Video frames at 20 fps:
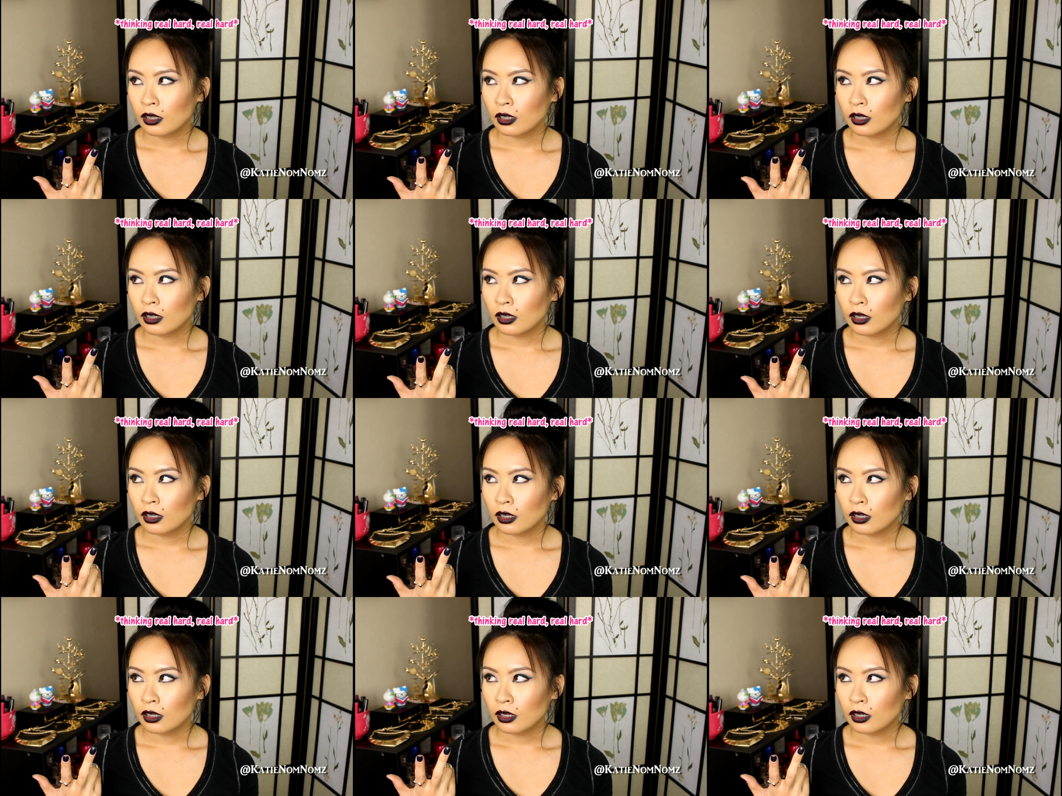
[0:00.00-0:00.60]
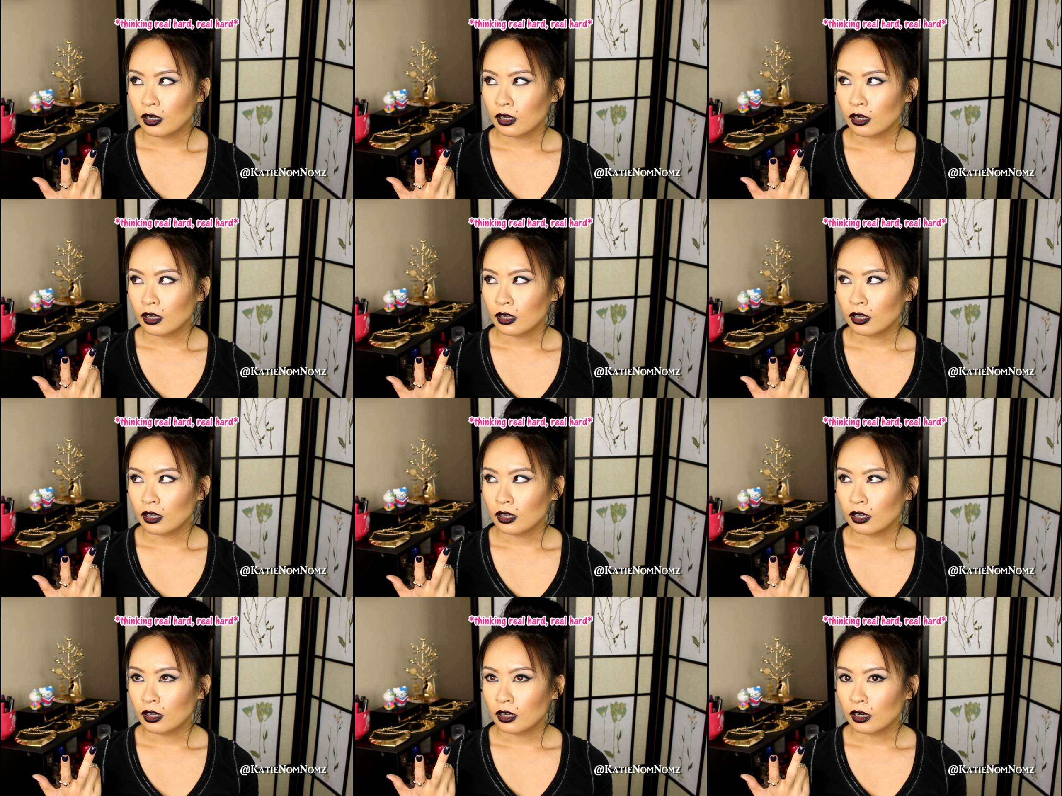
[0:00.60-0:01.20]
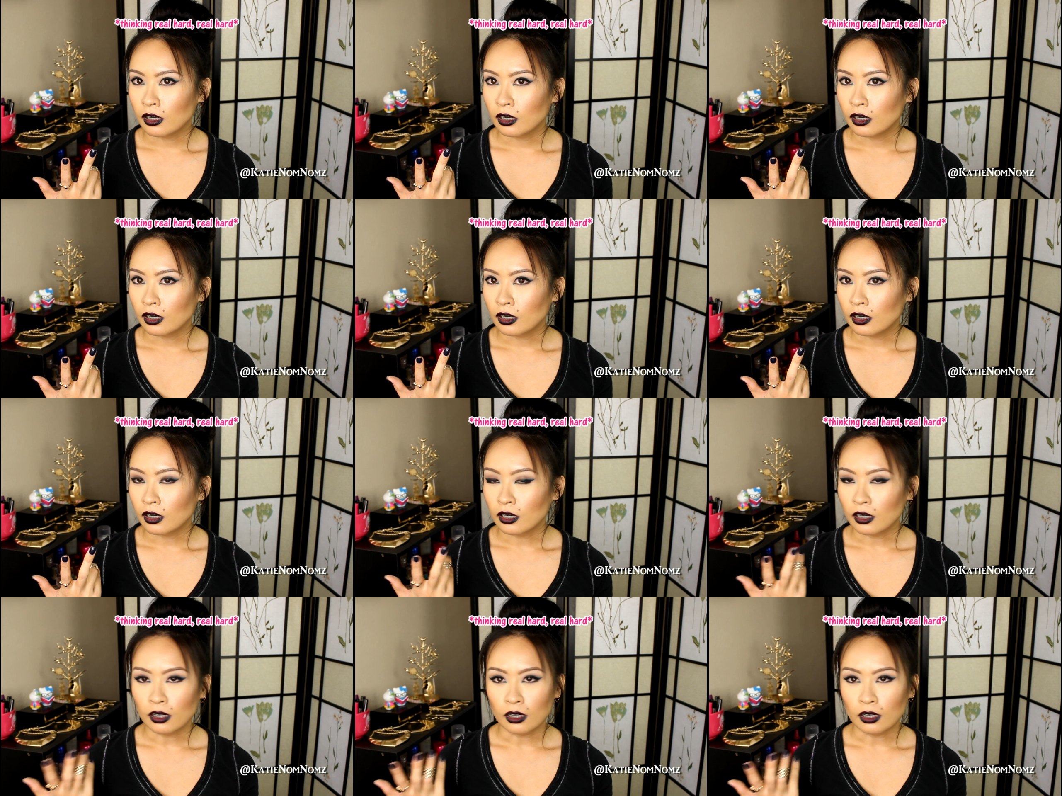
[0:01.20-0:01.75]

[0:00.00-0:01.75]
(silence)